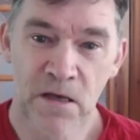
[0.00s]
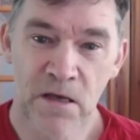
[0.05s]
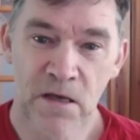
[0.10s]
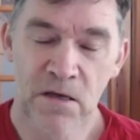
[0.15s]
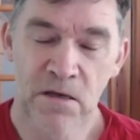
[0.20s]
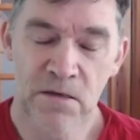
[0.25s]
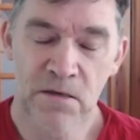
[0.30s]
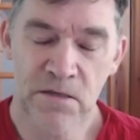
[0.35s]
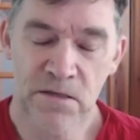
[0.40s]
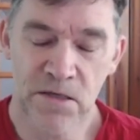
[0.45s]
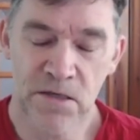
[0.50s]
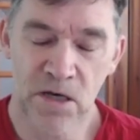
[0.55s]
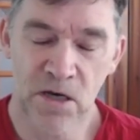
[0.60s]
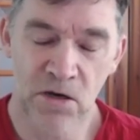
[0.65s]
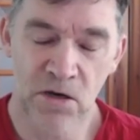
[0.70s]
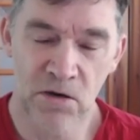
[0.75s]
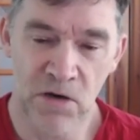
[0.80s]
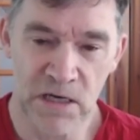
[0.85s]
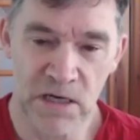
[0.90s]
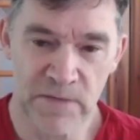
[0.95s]

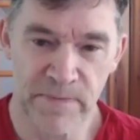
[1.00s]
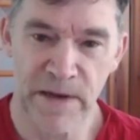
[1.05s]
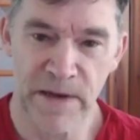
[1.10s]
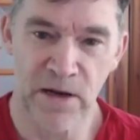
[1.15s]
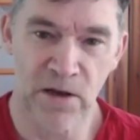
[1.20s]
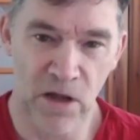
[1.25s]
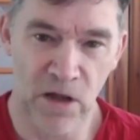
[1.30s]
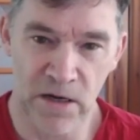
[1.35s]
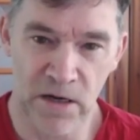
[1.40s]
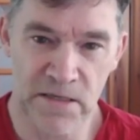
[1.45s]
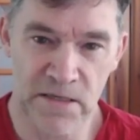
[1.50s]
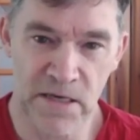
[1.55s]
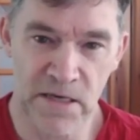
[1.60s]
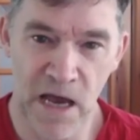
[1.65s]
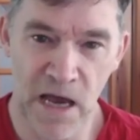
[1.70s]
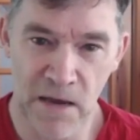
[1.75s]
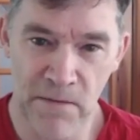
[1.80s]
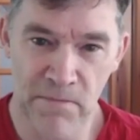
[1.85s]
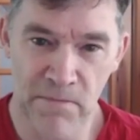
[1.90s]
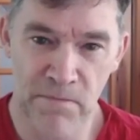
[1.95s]
So I spent a lot of
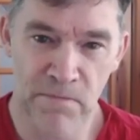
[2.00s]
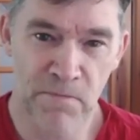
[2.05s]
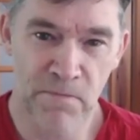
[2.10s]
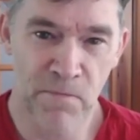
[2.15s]
time